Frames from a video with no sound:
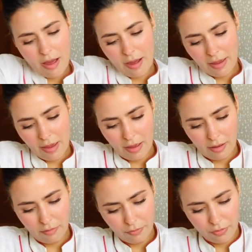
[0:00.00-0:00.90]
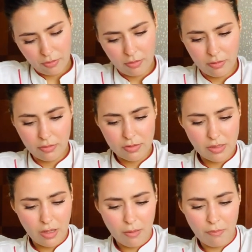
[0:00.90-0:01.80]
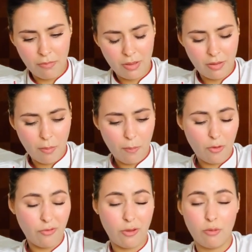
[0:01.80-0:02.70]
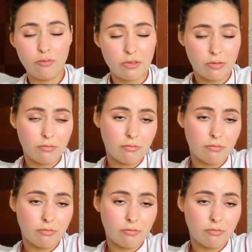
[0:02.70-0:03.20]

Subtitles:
I have some perfumes.